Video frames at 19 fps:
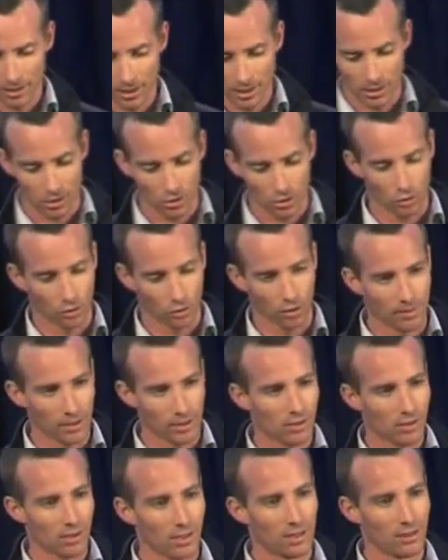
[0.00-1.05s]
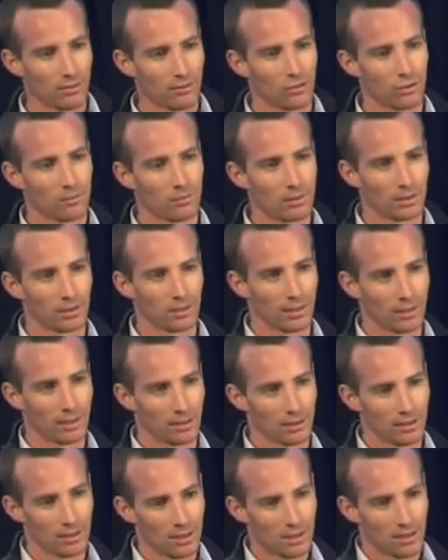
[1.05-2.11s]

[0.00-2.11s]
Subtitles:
school. I'm interested if you're building